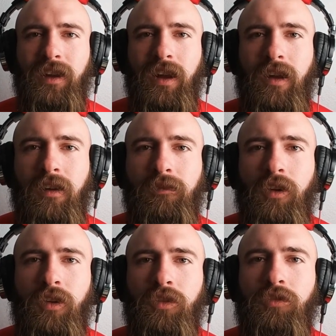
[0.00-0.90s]
of
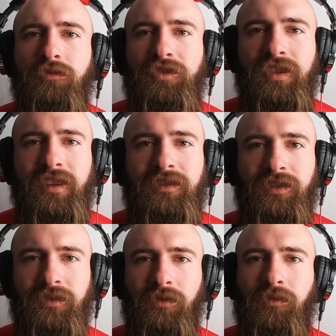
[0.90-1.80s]
who
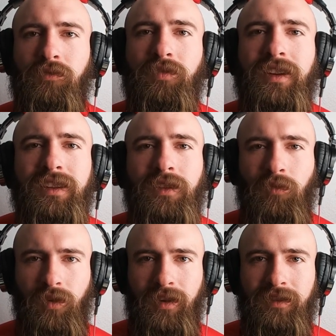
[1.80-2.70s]
Jesus really
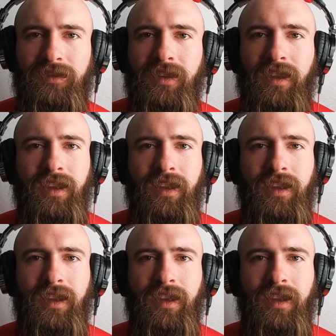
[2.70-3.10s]
was